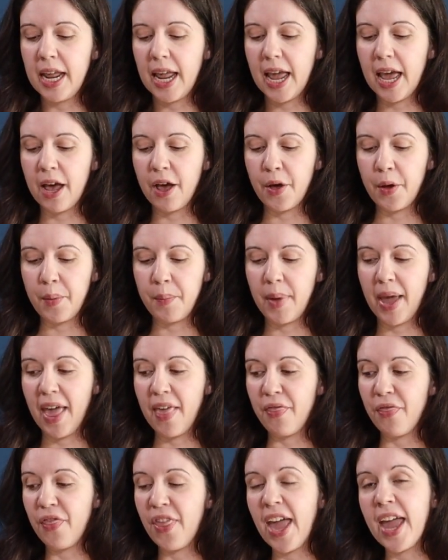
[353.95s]
Um,
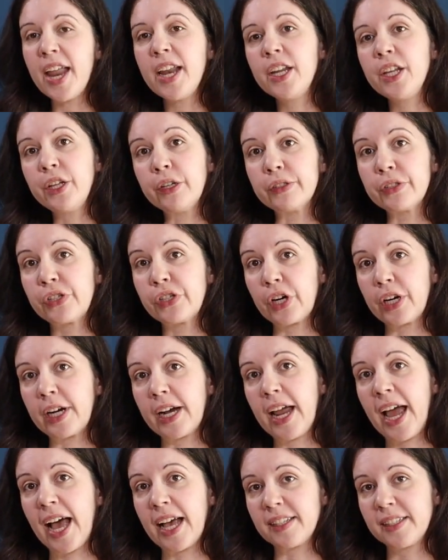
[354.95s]
and then you'll
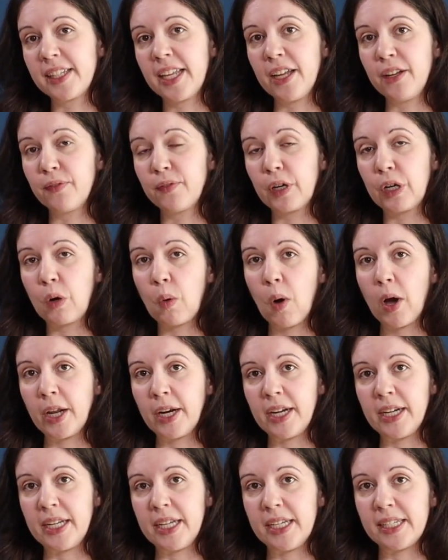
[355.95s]
start asking for
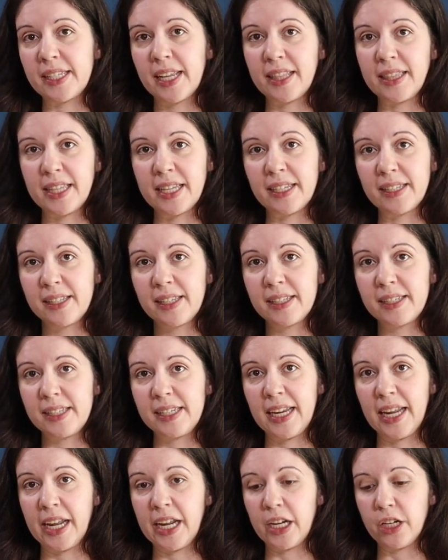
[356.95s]
quantities at this
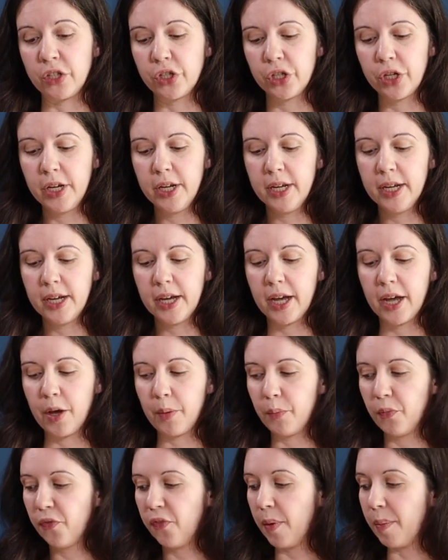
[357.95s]
stage
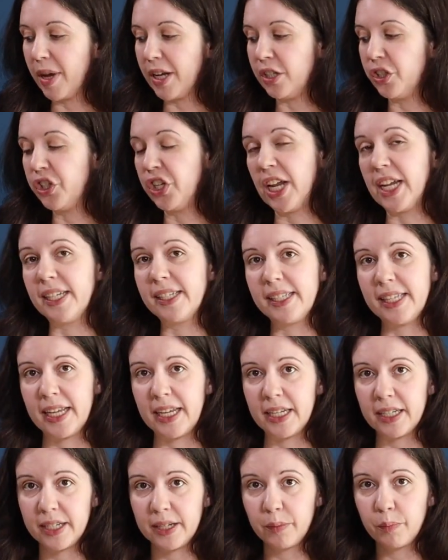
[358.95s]
um, from
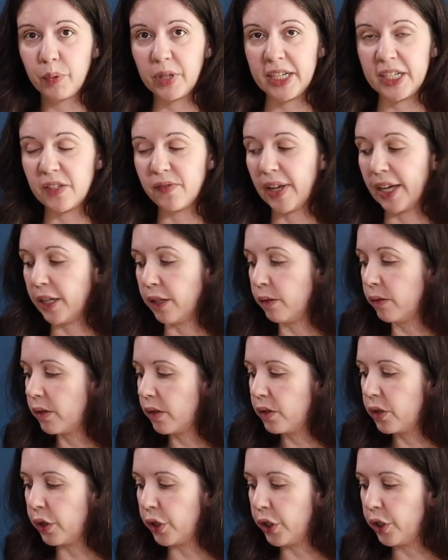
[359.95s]
adjacent place values.
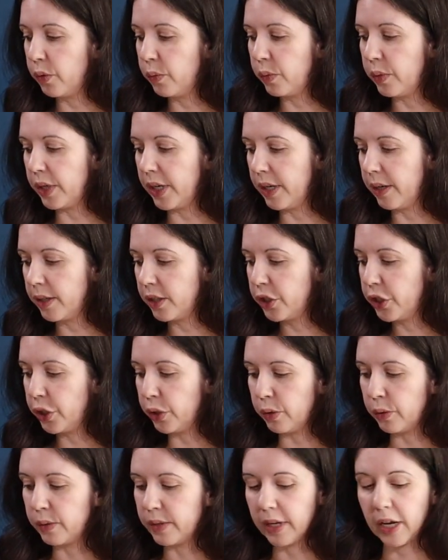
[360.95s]
So you would
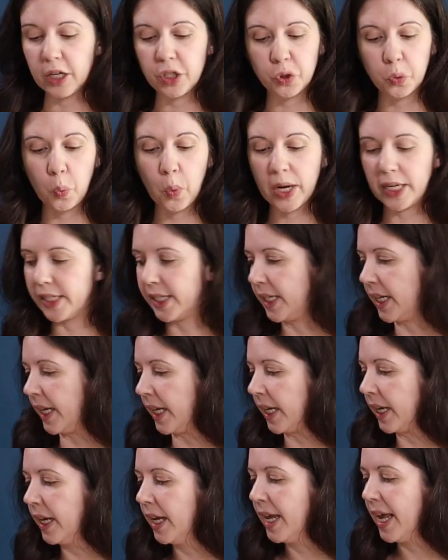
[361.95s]
choose a
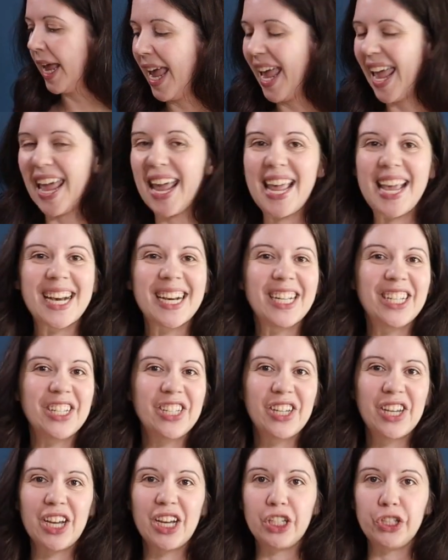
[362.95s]
20
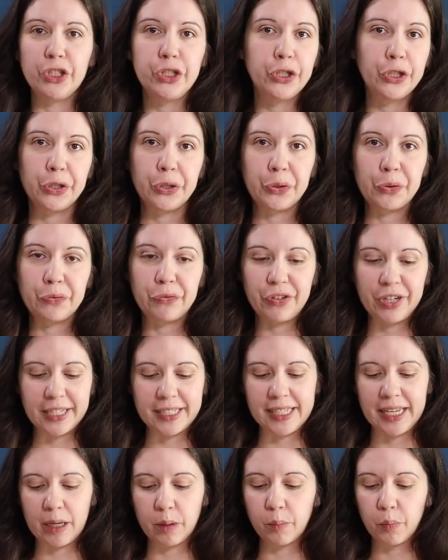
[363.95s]
and a 2, for
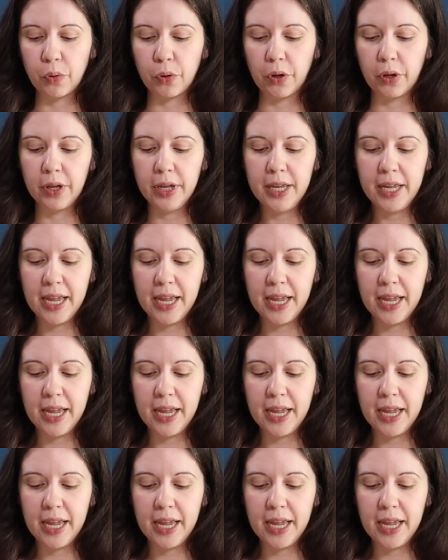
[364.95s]
example,